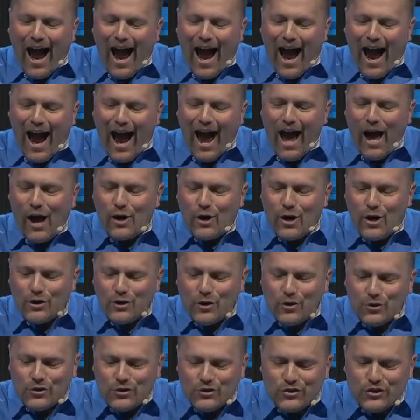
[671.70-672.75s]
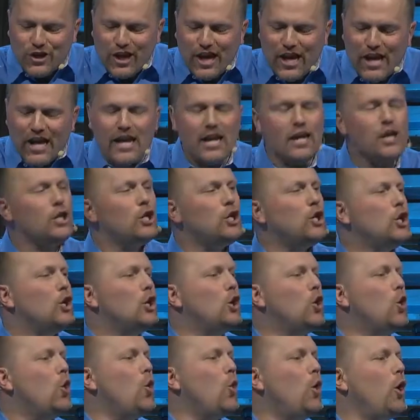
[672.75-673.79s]
How can you say
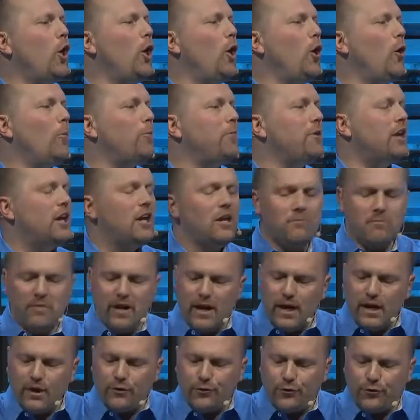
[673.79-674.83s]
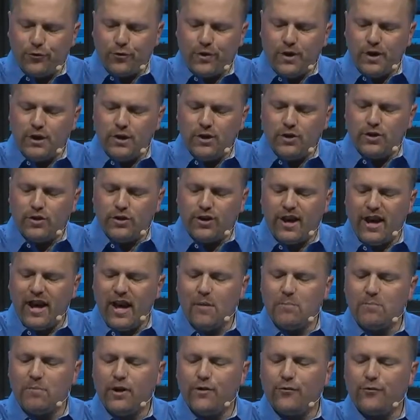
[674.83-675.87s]
you will be made free? You
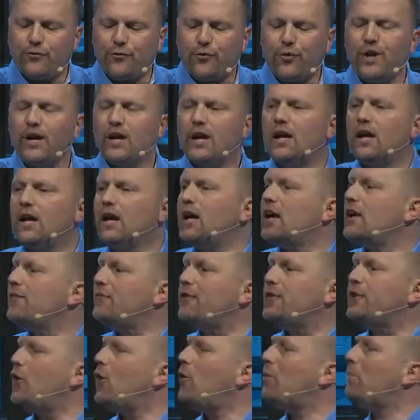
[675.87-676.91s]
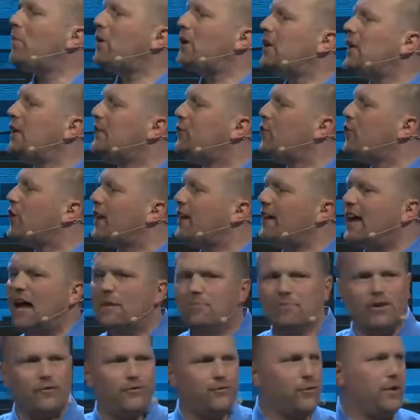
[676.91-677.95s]
can't be free if you don't believe you
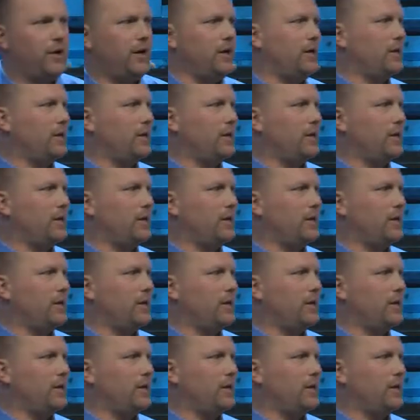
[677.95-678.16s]
cannot be free.